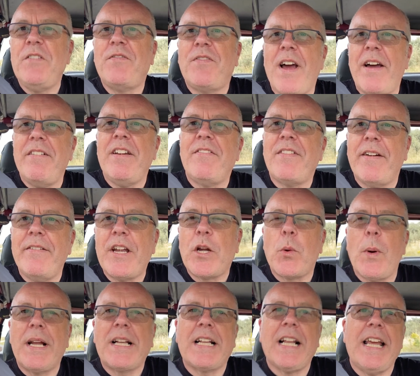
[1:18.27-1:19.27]
very, very
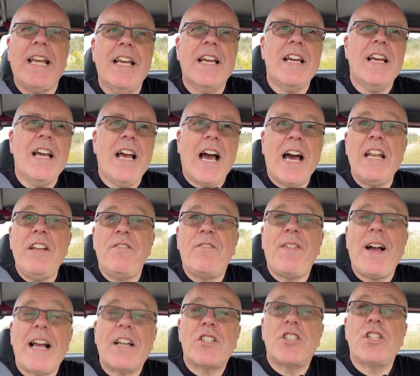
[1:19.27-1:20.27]
quickly. And in
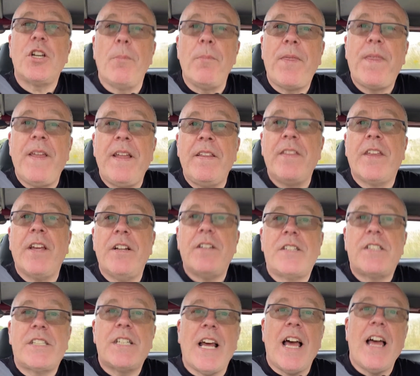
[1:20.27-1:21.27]
fact, something
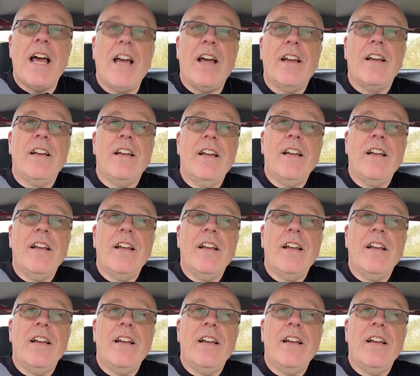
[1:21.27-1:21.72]
that